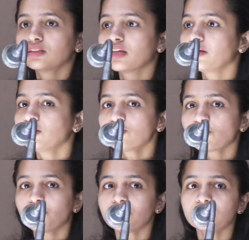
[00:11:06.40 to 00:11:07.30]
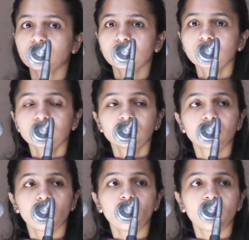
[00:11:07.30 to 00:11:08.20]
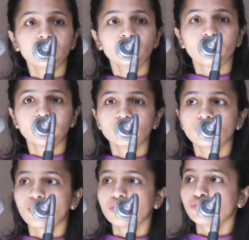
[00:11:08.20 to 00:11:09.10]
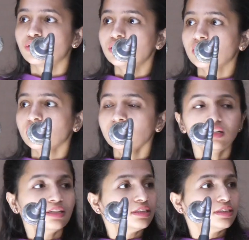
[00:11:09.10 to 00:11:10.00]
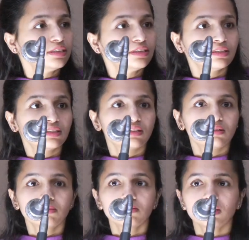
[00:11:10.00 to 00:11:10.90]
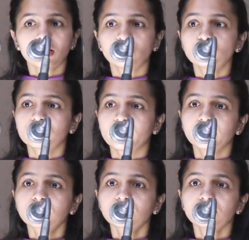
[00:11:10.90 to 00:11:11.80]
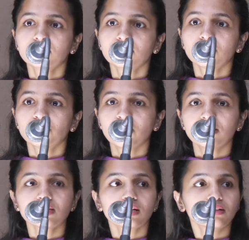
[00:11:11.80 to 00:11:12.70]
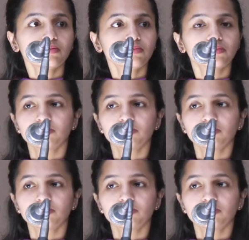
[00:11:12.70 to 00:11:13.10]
Thank you so much, sir. Now I invite you all for tea outside. Please come.